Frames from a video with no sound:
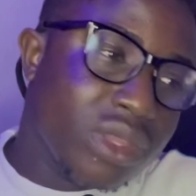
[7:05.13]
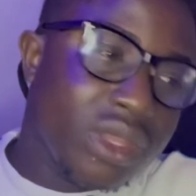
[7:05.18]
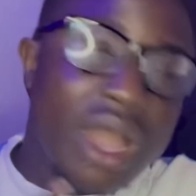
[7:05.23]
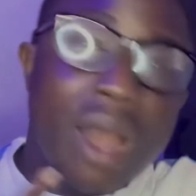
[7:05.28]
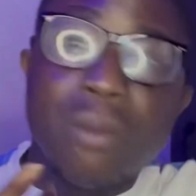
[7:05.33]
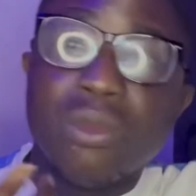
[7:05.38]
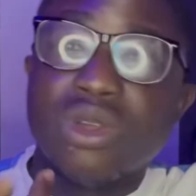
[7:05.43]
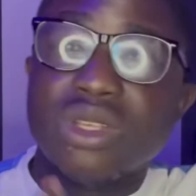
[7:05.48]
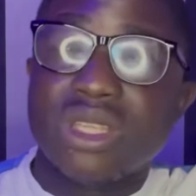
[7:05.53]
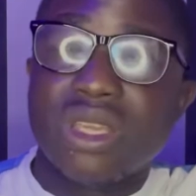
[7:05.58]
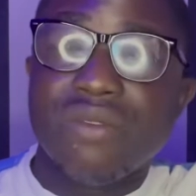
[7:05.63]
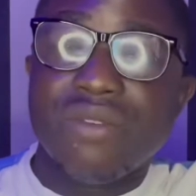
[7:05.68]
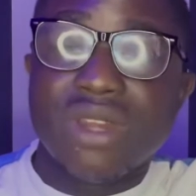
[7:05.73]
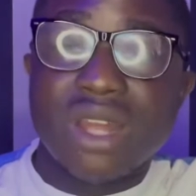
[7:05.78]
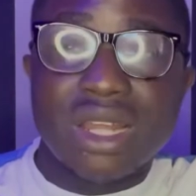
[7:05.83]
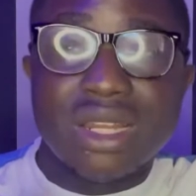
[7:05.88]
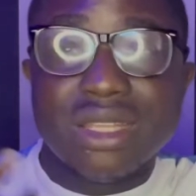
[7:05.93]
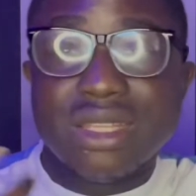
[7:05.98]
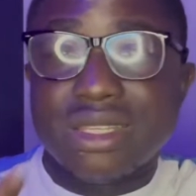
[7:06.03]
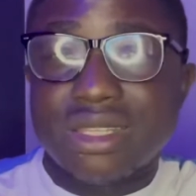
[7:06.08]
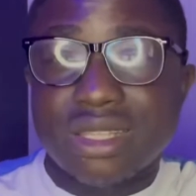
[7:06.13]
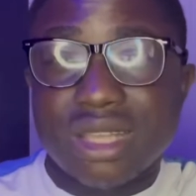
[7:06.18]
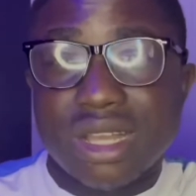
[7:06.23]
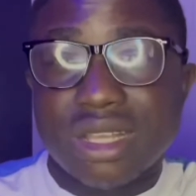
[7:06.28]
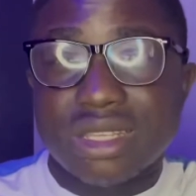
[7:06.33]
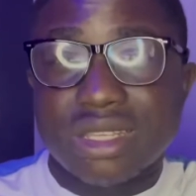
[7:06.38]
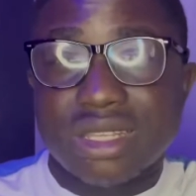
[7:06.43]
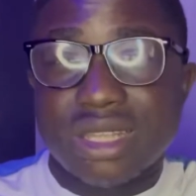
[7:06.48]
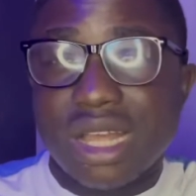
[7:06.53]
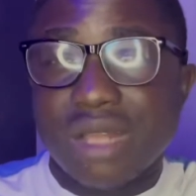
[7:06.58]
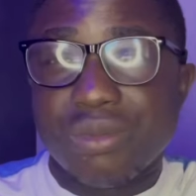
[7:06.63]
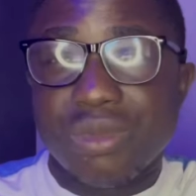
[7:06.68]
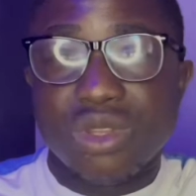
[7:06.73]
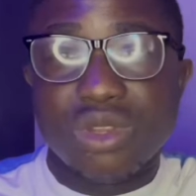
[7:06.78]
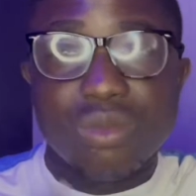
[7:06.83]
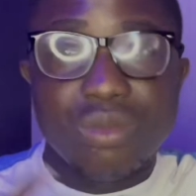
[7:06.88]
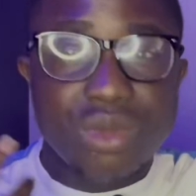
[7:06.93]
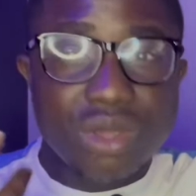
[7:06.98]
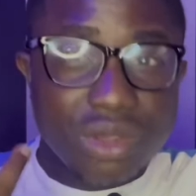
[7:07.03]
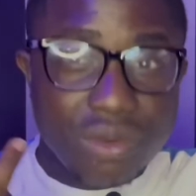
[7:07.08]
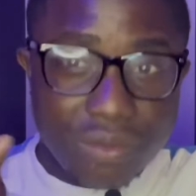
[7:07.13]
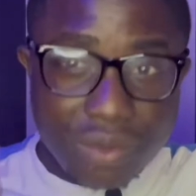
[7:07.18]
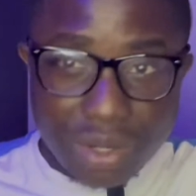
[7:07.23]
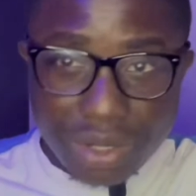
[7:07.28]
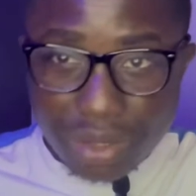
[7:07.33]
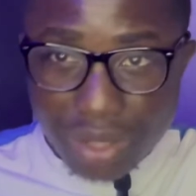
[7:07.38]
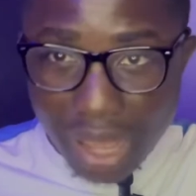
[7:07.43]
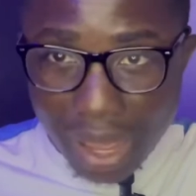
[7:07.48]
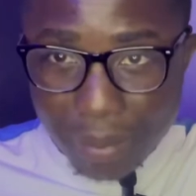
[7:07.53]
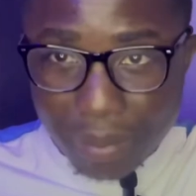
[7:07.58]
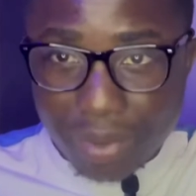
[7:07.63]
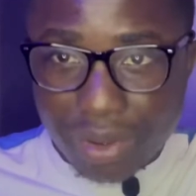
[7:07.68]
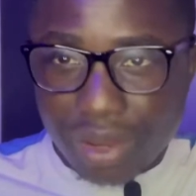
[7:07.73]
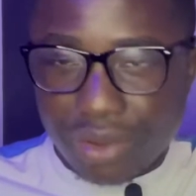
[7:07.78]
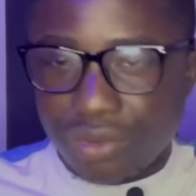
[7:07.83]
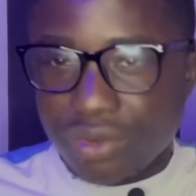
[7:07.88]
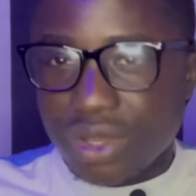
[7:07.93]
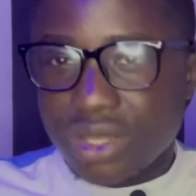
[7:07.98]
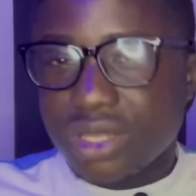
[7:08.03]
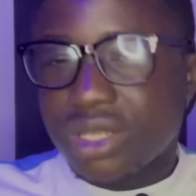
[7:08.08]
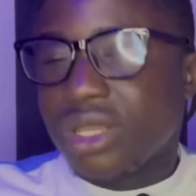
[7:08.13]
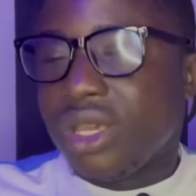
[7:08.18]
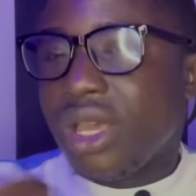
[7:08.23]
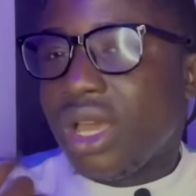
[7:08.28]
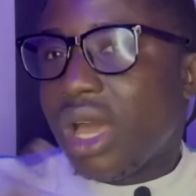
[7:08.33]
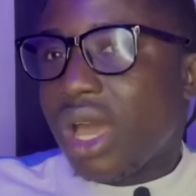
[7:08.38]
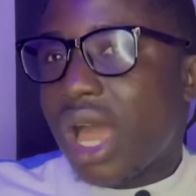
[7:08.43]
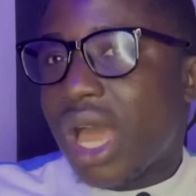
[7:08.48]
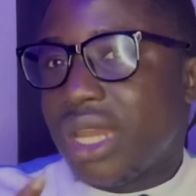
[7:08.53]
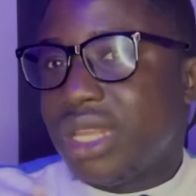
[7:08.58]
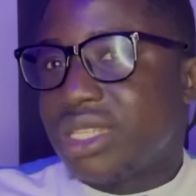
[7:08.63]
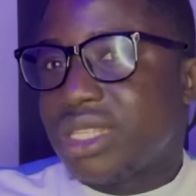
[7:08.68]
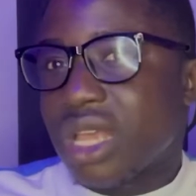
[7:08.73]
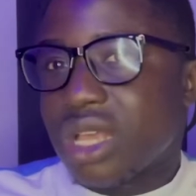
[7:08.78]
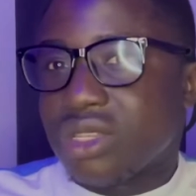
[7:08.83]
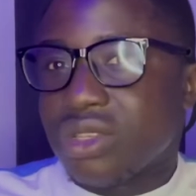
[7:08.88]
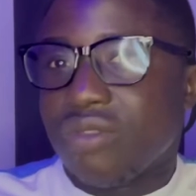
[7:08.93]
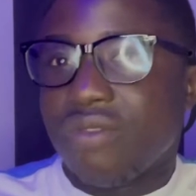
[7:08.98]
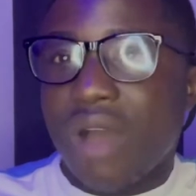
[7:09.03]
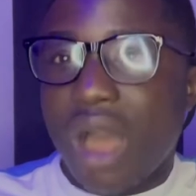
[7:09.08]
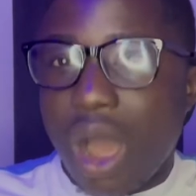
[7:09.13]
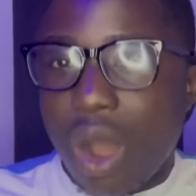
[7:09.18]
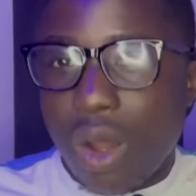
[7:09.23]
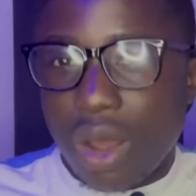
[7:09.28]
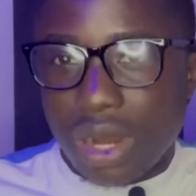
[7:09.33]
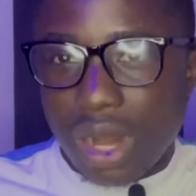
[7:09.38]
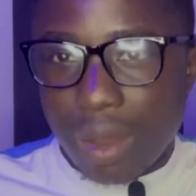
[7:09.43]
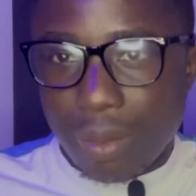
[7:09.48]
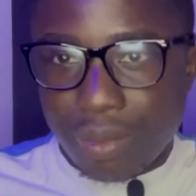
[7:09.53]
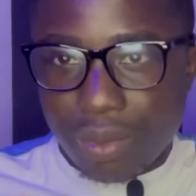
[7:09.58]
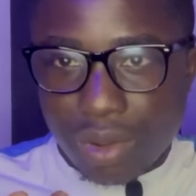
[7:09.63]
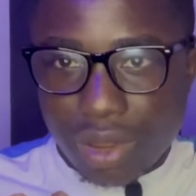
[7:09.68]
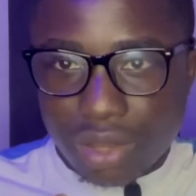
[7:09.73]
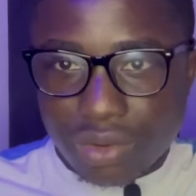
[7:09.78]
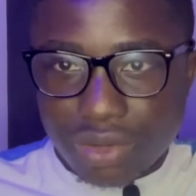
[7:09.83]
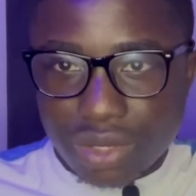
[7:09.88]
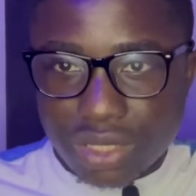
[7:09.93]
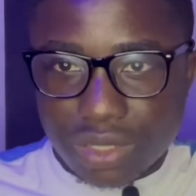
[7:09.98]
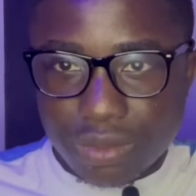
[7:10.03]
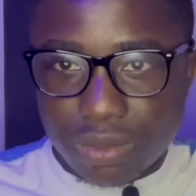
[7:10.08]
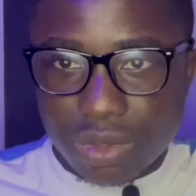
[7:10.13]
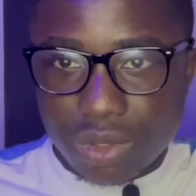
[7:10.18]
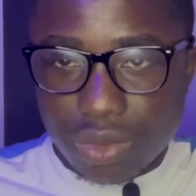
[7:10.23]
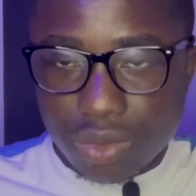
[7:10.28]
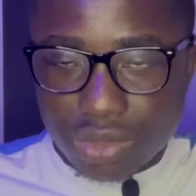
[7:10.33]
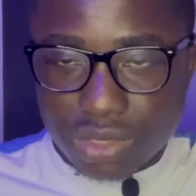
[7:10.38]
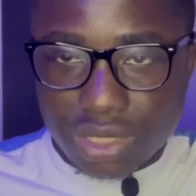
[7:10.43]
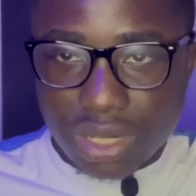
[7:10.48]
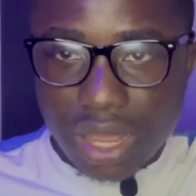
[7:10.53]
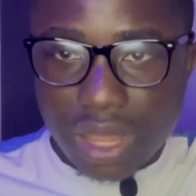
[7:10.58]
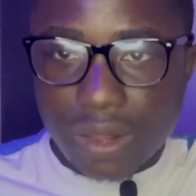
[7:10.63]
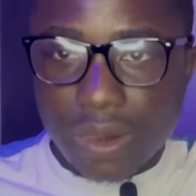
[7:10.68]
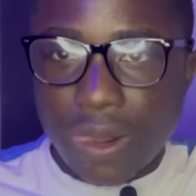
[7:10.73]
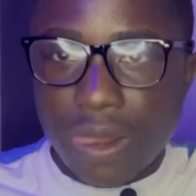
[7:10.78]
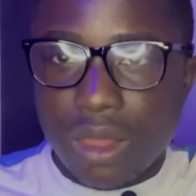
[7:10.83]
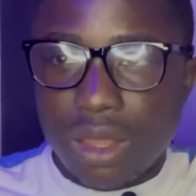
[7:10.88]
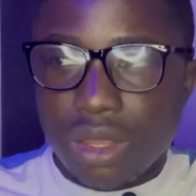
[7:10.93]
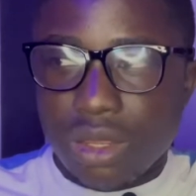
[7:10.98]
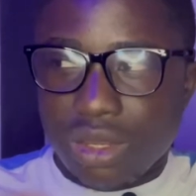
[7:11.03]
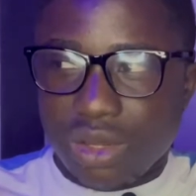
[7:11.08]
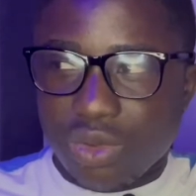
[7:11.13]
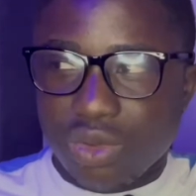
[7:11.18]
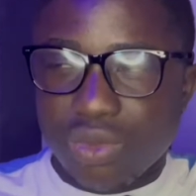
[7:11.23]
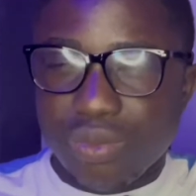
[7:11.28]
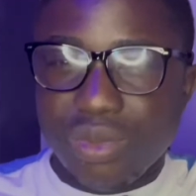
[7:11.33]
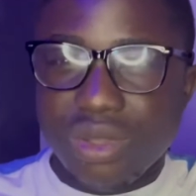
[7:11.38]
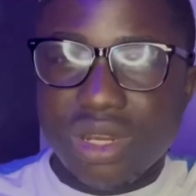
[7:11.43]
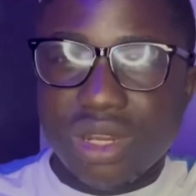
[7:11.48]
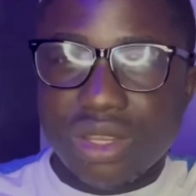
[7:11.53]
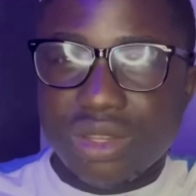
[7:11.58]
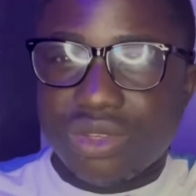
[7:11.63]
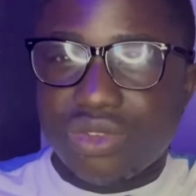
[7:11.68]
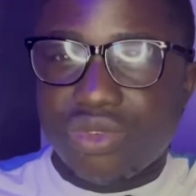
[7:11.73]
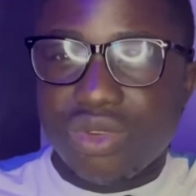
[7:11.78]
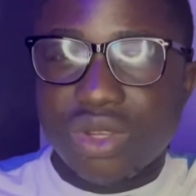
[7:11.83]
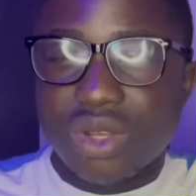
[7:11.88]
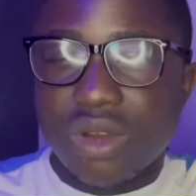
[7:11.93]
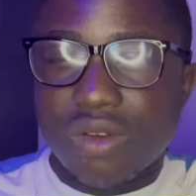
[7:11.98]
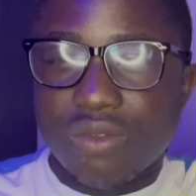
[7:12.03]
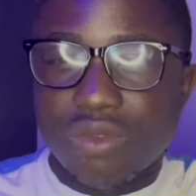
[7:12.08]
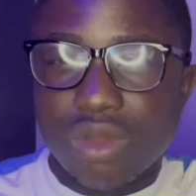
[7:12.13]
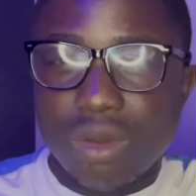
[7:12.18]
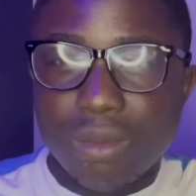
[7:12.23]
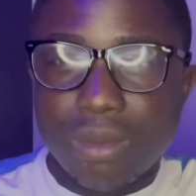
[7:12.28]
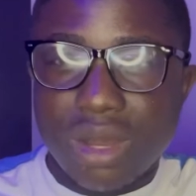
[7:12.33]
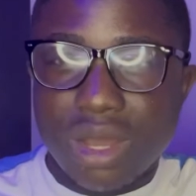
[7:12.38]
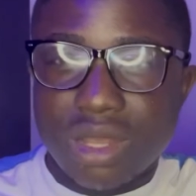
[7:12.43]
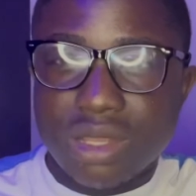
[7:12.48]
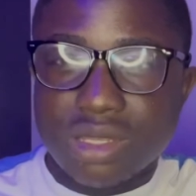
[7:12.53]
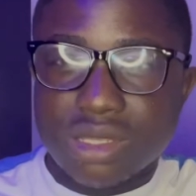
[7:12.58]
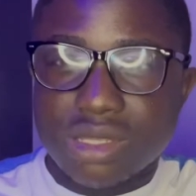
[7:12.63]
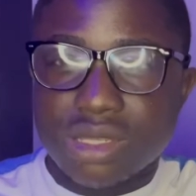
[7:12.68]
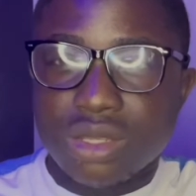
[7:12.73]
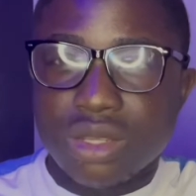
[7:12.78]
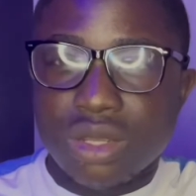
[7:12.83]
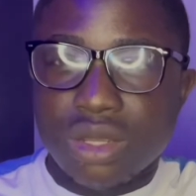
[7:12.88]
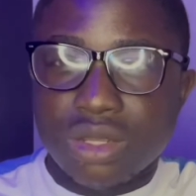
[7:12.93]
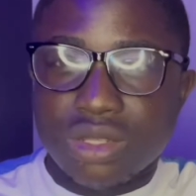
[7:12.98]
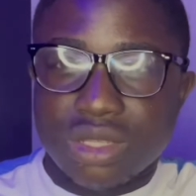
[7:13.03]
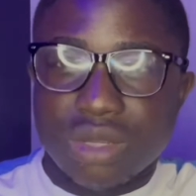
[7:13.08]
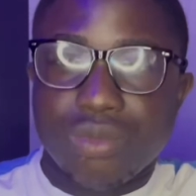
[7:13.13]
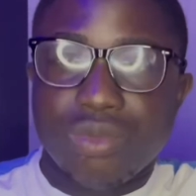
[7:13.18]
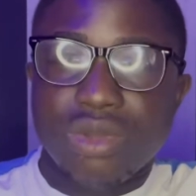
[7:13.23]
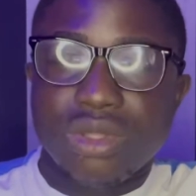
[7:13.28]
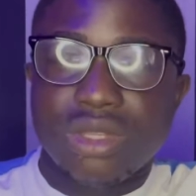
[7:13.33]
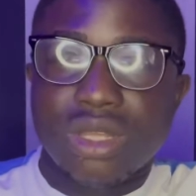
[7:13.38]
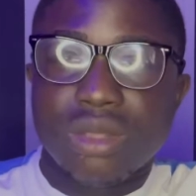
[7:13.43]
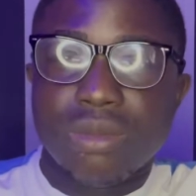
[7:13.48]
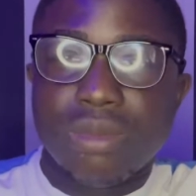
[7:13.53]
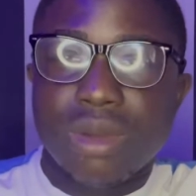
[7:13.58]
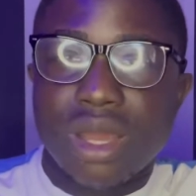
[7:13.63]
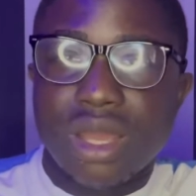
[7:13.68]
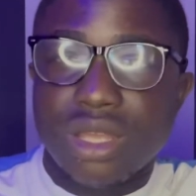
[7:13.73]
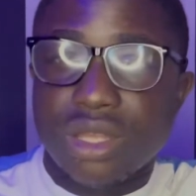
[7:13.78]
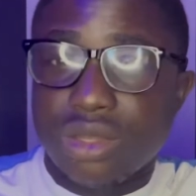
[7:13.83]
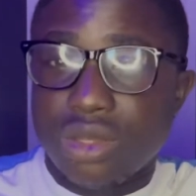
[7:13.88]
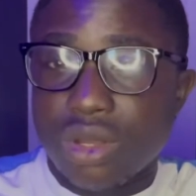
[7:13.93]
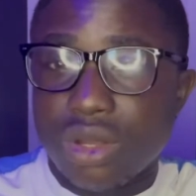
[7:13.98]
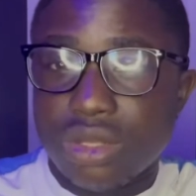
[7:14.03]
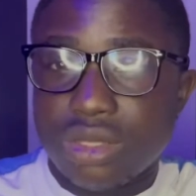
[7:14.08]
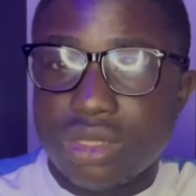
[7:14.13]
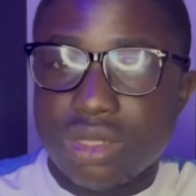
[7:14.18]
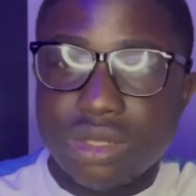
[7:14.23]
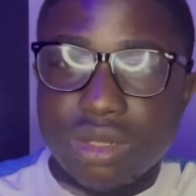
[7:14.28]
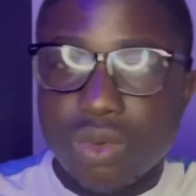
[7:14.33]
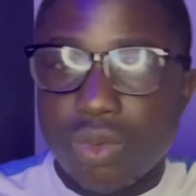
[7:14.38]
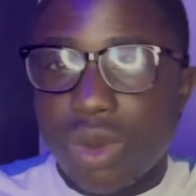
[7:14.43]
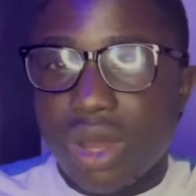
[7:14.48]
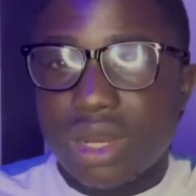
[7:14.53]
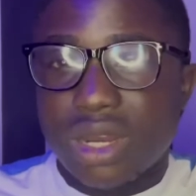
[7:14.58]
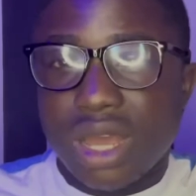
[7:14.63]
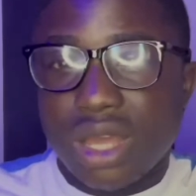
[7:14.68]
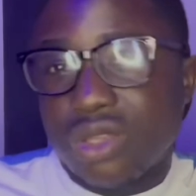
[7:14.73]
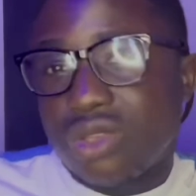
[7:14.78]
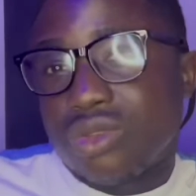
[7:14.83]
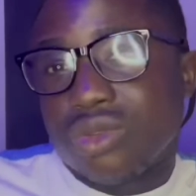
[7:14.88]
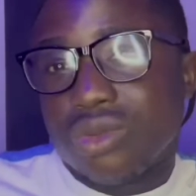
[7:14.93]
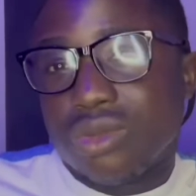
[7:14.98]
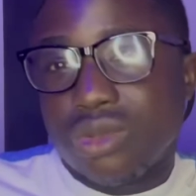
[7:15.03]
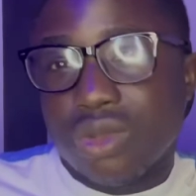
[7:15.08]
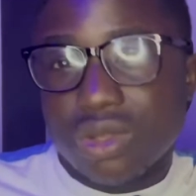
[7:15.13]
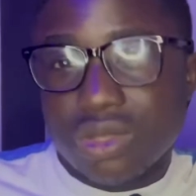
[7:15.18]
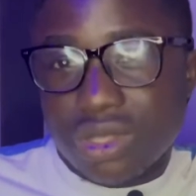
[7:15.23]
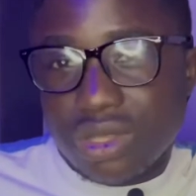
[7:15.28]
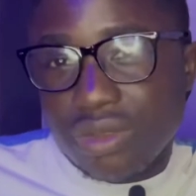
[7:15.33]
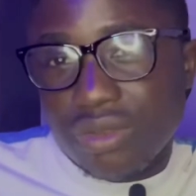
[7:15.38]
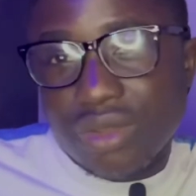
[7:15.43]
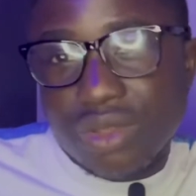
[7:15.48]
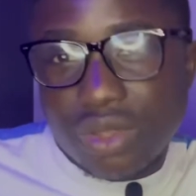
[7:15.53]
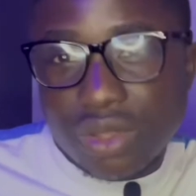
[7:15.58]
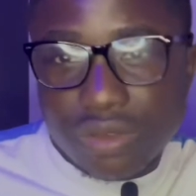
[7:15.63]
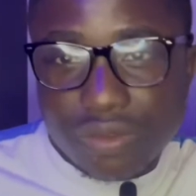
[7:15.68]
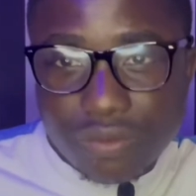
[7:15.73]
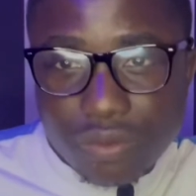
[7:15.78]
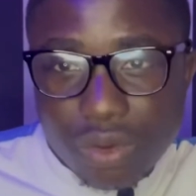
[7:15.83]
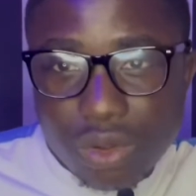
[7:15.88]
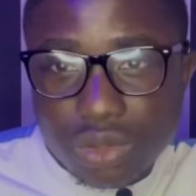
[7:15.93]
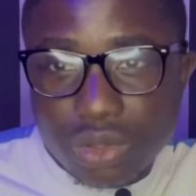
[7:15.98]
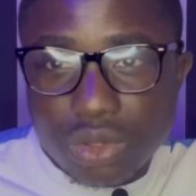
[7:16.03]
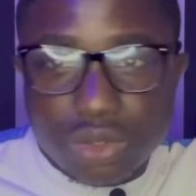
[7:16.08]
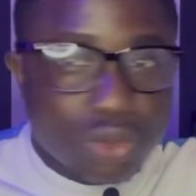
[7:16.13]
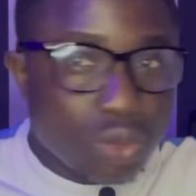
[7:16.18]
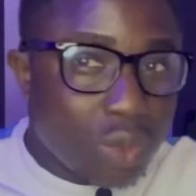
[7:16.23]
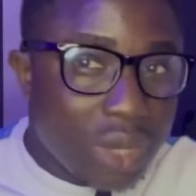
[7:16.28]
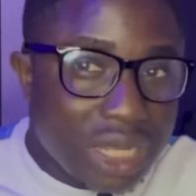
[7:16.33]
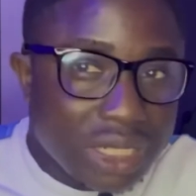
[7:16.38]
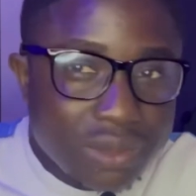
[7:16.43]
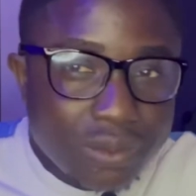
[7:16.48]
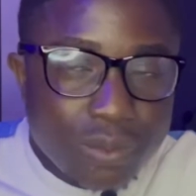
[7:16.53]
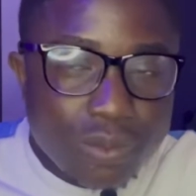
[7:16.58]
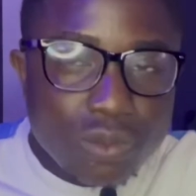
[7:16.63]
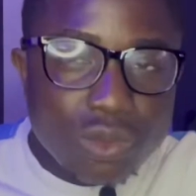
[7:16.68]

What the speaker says: I'm just giving an instance. That may not be a real IP address. An instance of how an IP address looks like could be a string of numbers separated by a dot, 192.3.4.1.